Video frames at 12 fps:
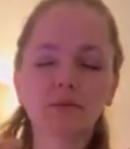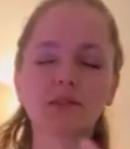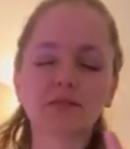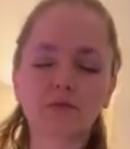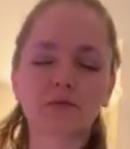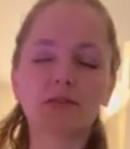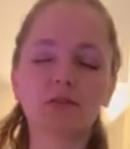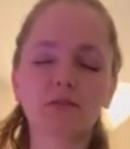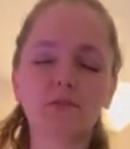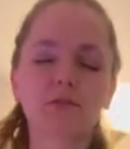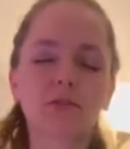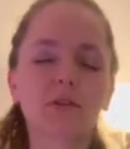me, so I'm gonna do
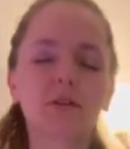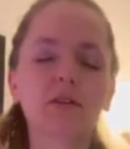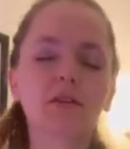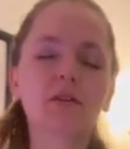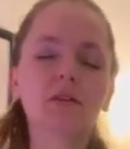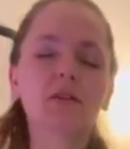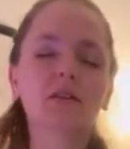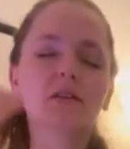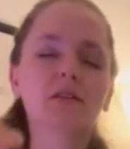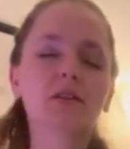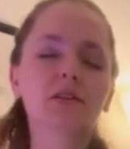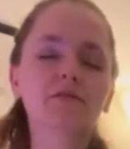your
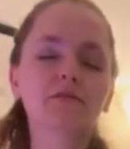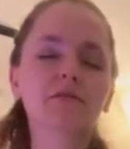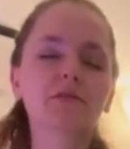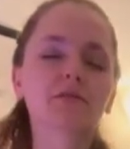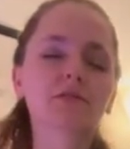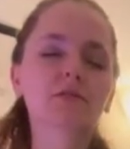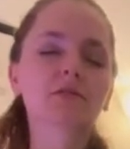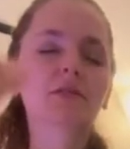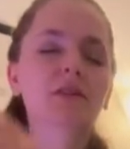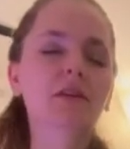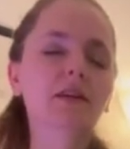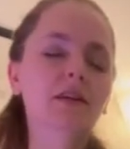left first
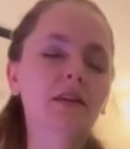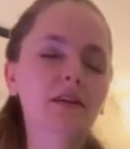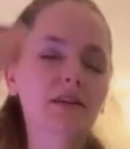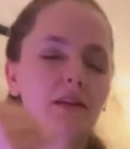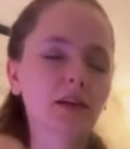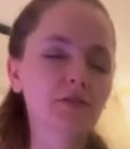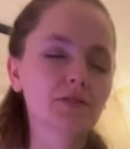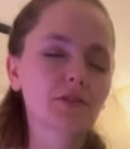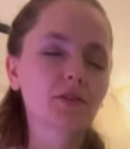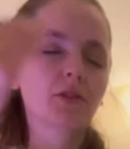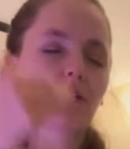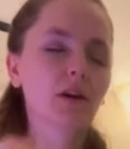and
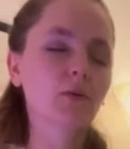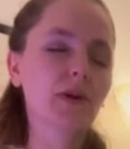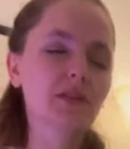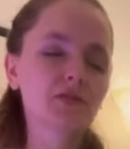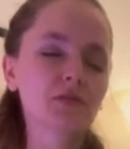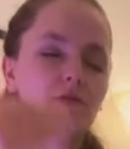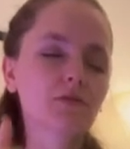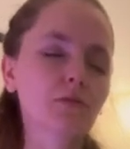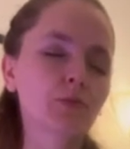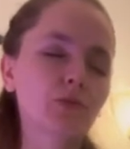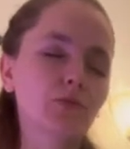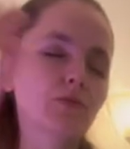counterclockwise to
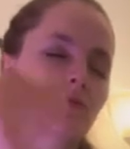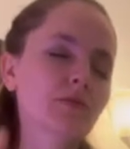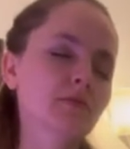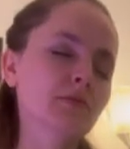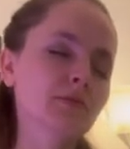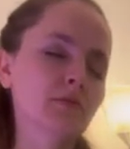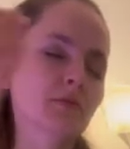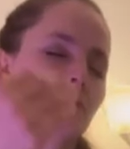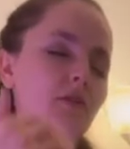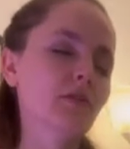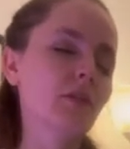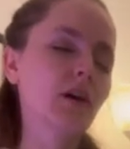remove
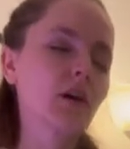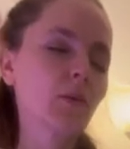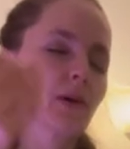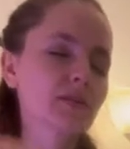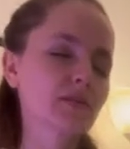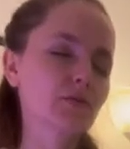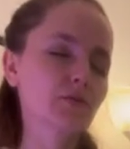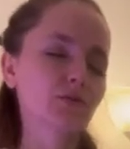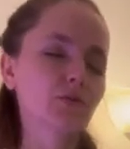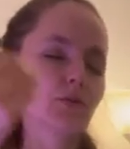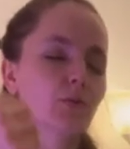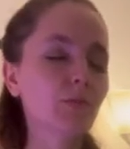and clockwise
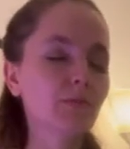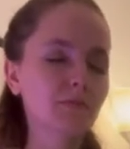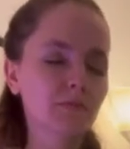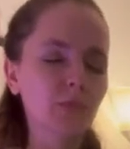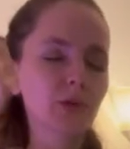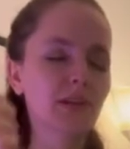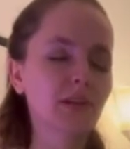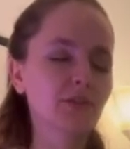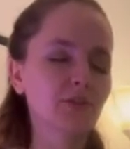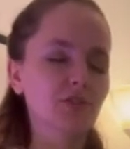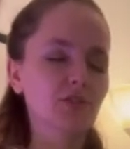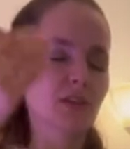to put
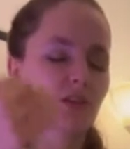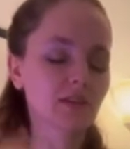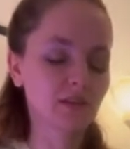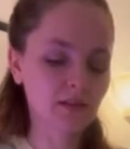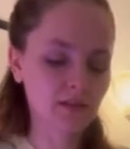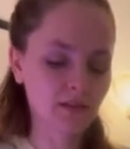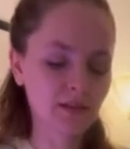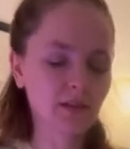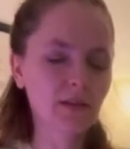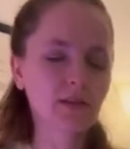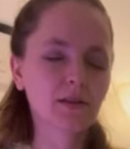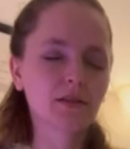energy in.
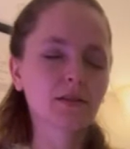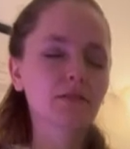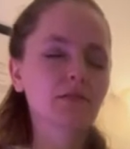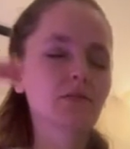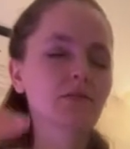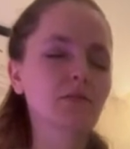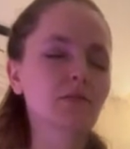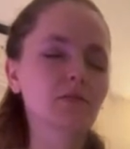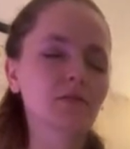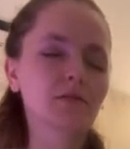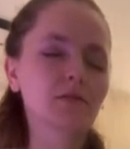So